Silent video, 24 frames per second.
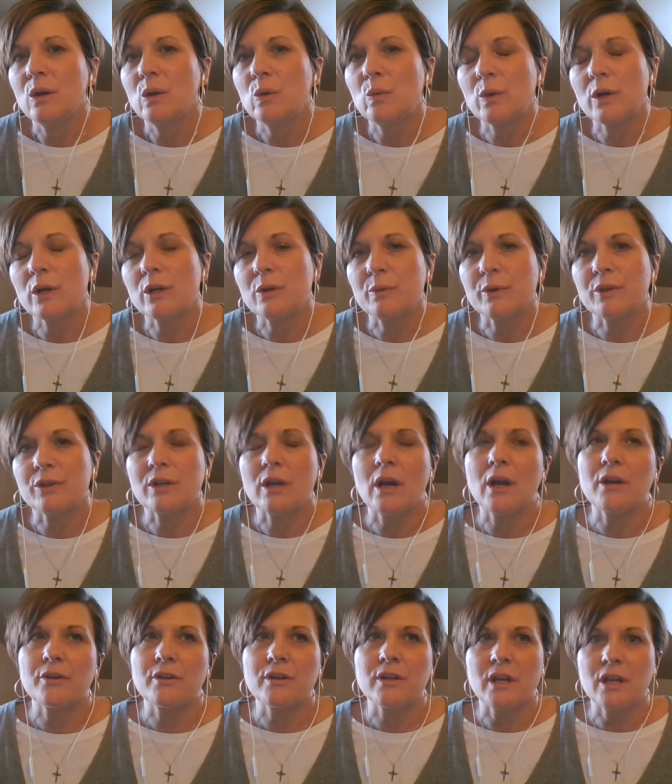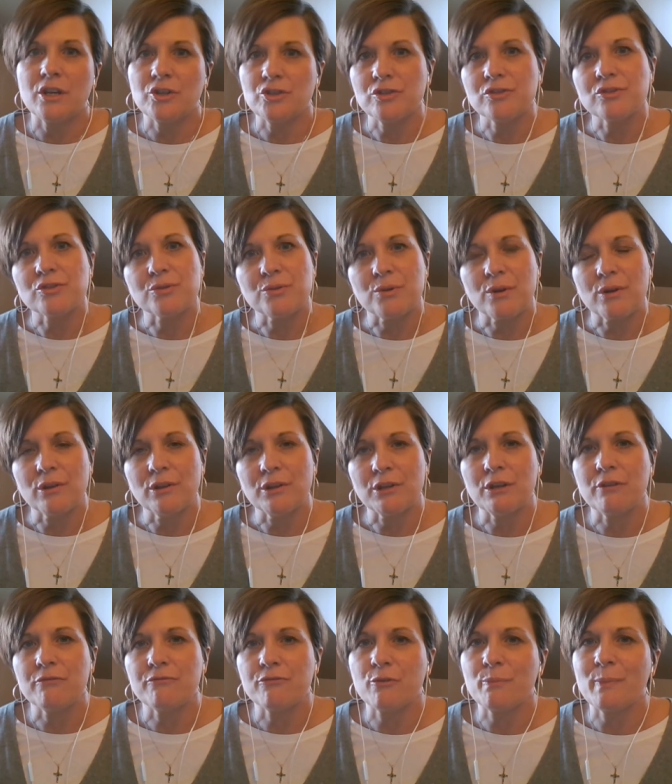work with congregations who are
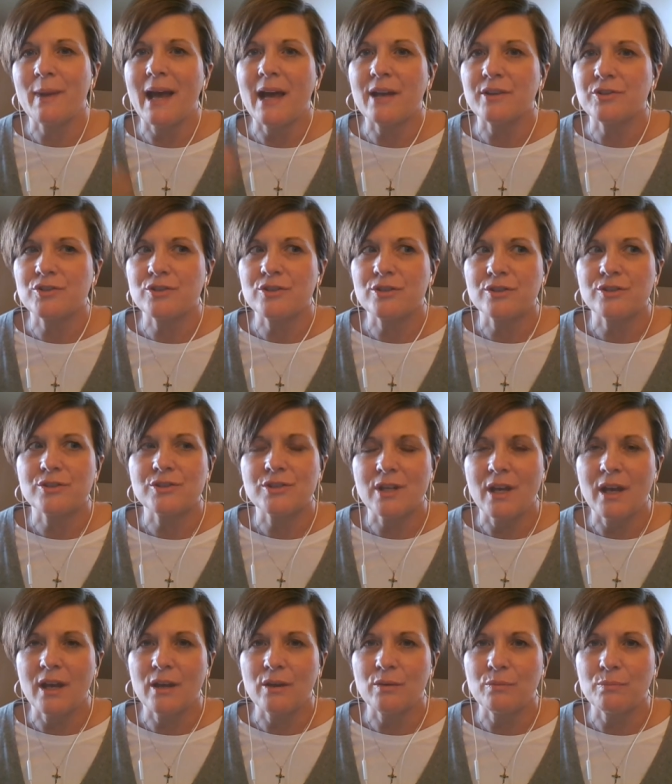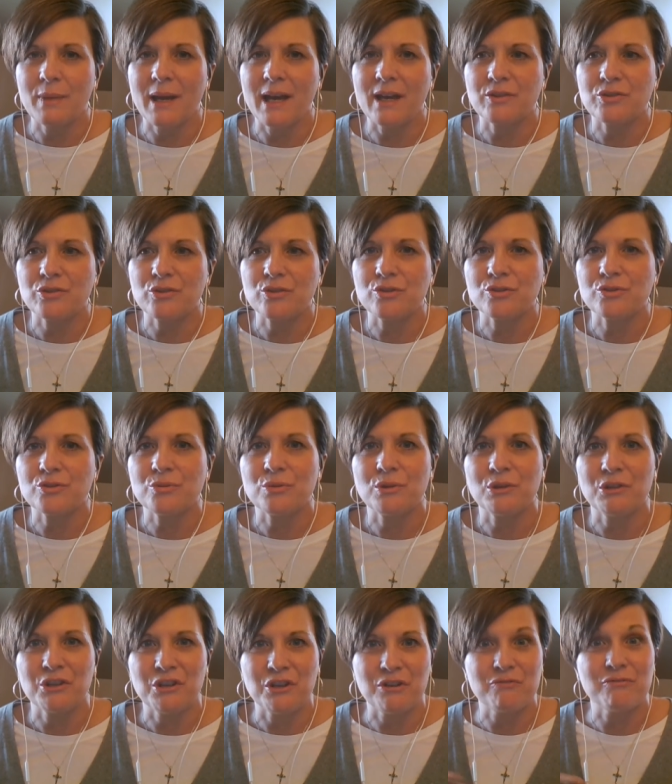looking for pastors and pastors who are
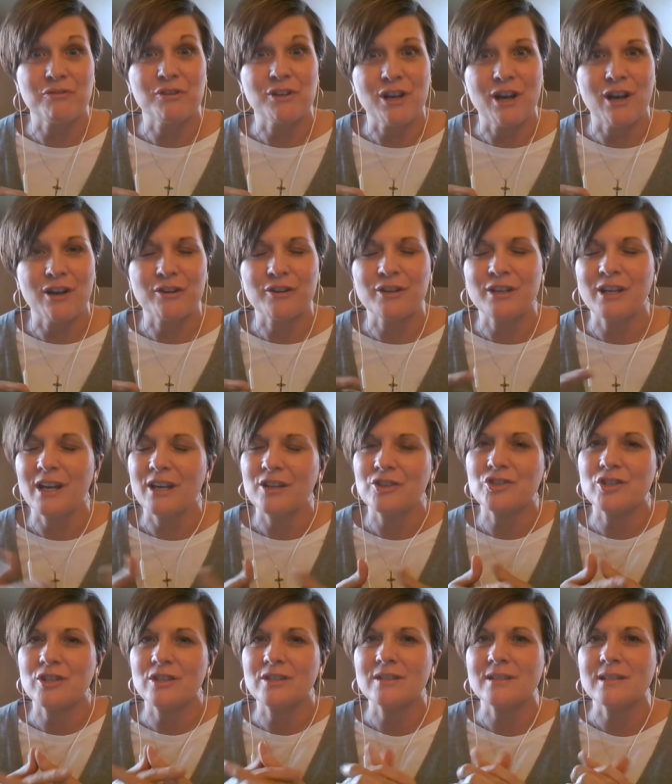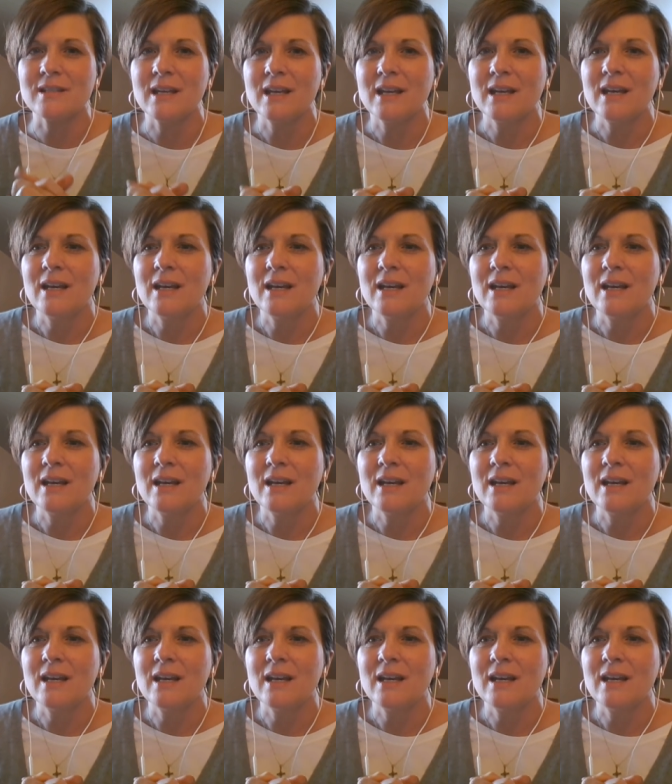looking for congregations.